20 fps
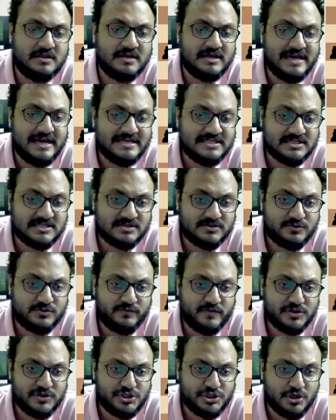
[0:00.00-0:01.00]
Yes,
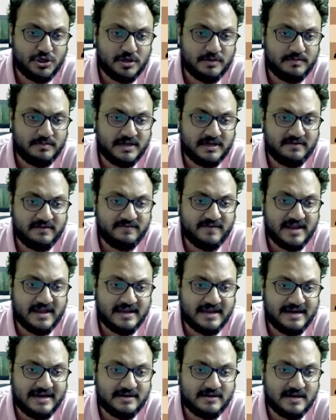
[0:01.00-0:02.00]
for sure. But if I
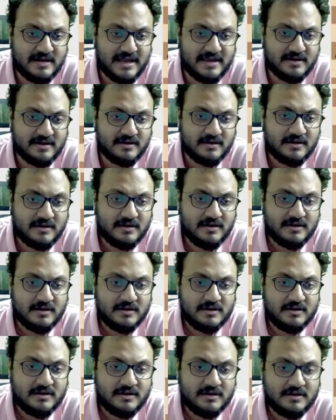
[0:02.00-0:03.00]
get like
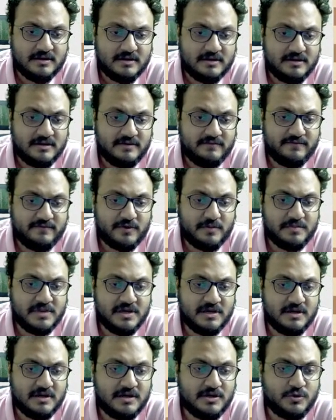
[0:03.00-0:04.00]
from
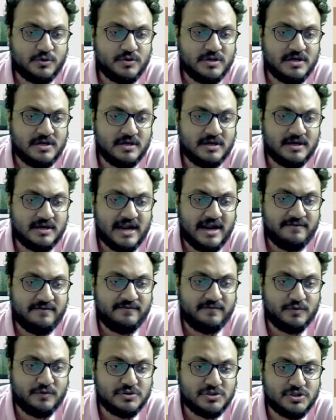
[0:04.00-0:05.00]
here to here and
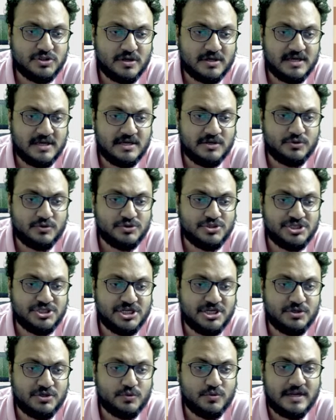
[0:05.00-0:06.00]
force your king to
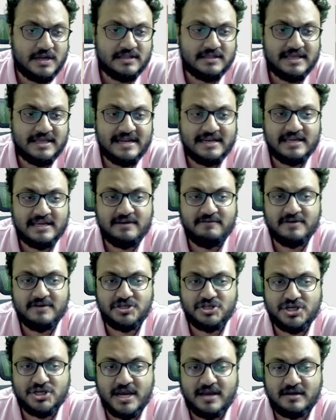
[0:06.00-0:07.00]
g2 and then give a
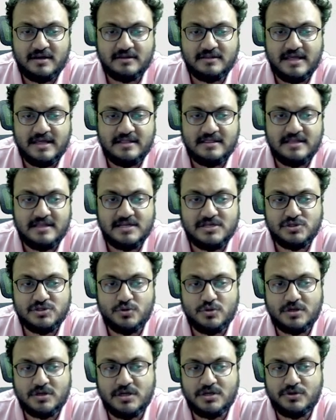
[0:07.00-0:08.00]
check, then there is
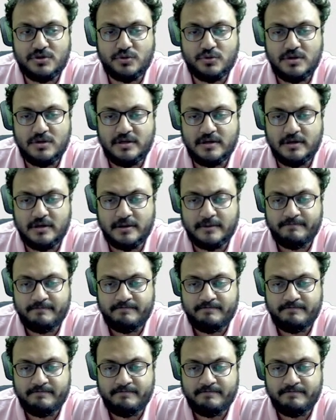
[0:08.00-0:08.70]
no control here.